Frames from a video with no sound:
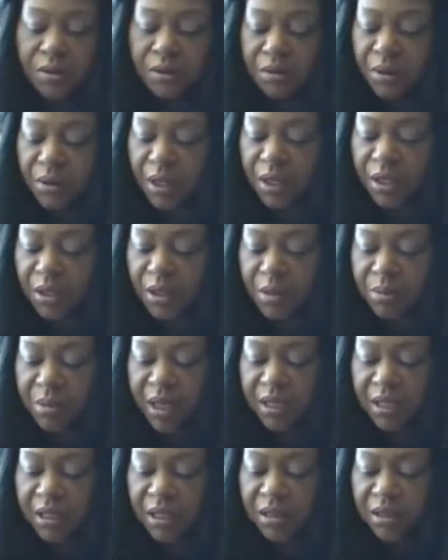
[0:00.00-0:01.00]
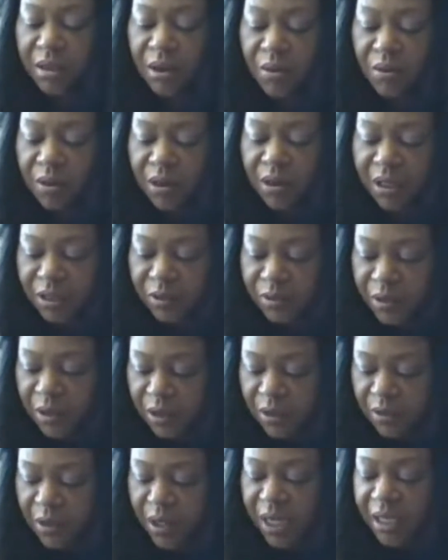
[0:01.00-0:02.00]
and it makes its own glycerin,
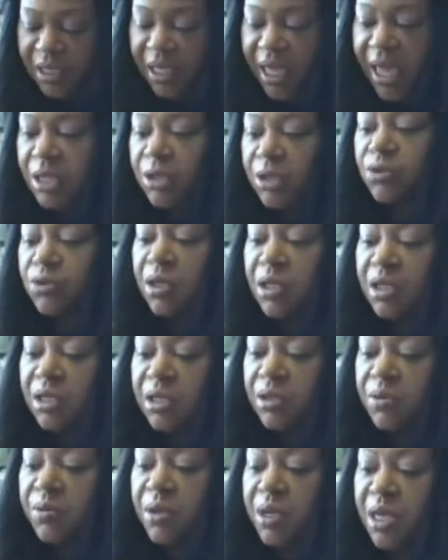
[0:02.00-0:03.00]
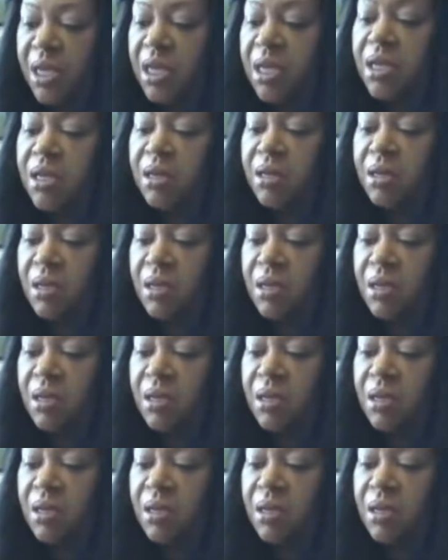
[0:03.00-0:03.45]
so it has extra glycerin in it.